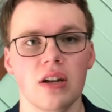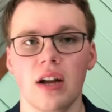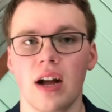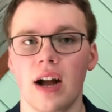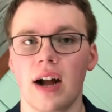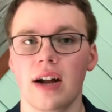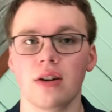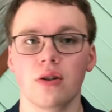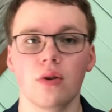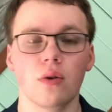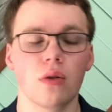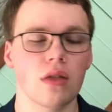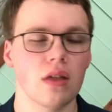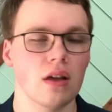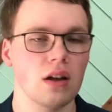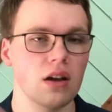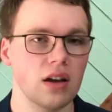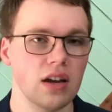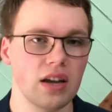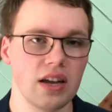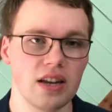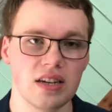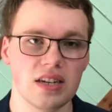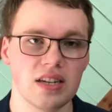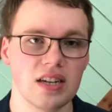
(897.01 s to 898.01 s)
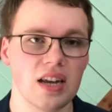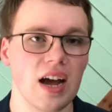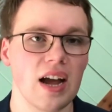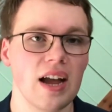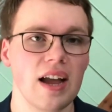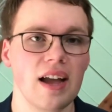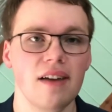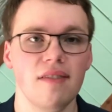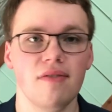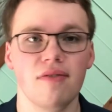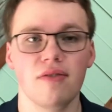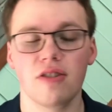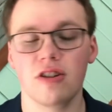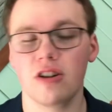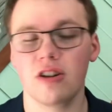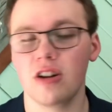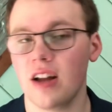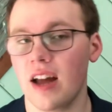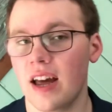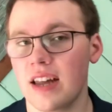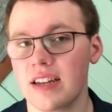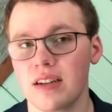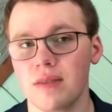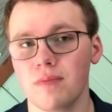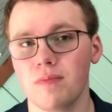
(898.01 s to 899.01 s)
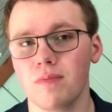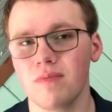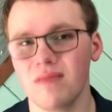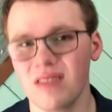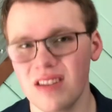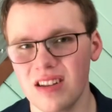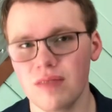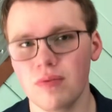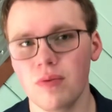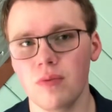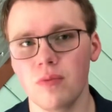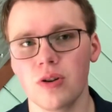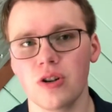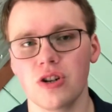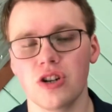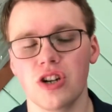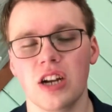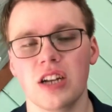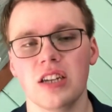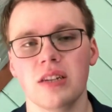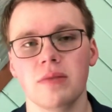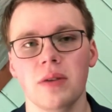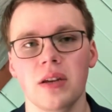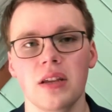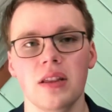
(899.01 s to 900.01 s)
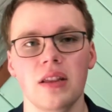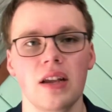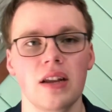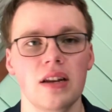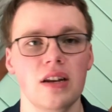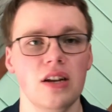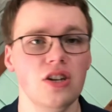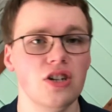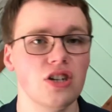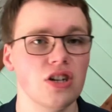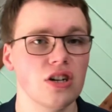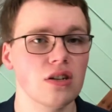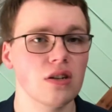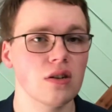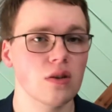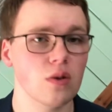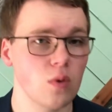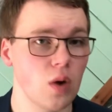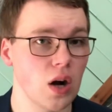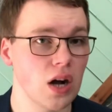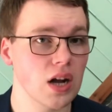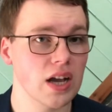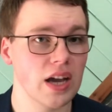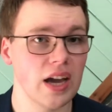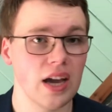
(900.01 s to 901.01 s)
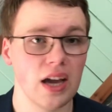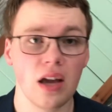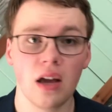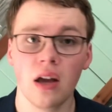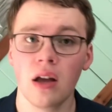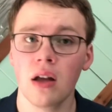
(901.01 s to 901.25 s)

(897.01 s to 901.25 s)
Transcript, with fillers: I do think Kanazayev has a little bit more chance of making the N H L than Guanque,